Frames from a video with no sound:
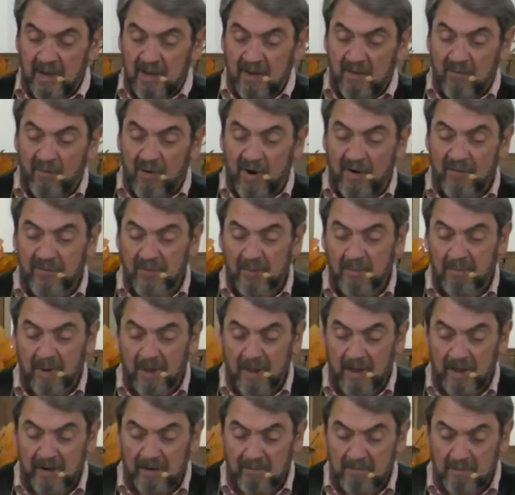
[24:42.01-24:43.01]
For if the
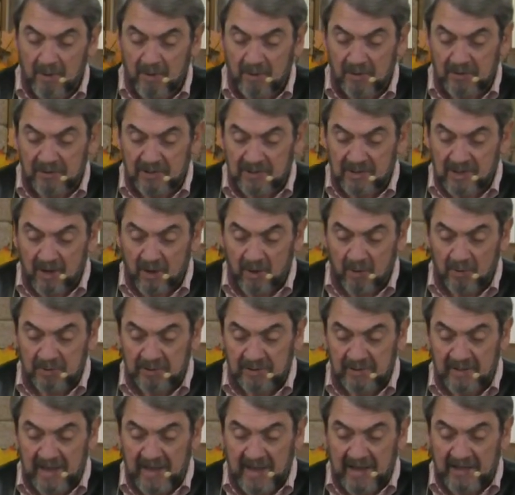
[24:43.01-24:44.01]
blood of bulls and
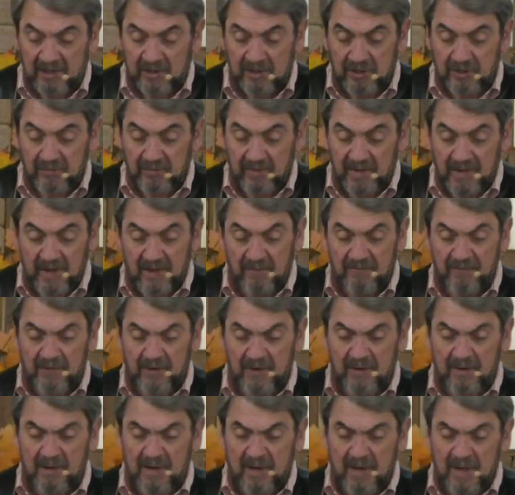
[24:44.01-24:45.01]
goats and the ashes of a
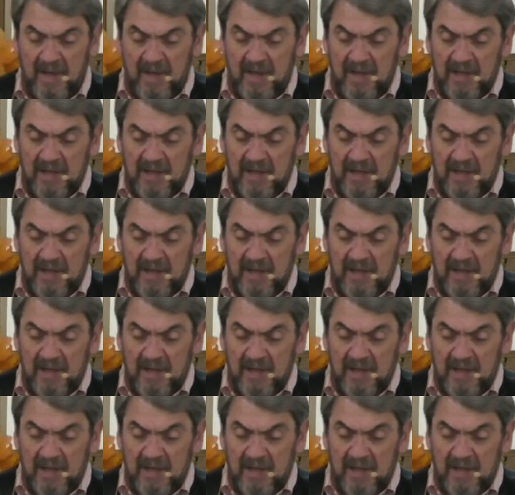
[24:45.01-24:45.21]
heifer,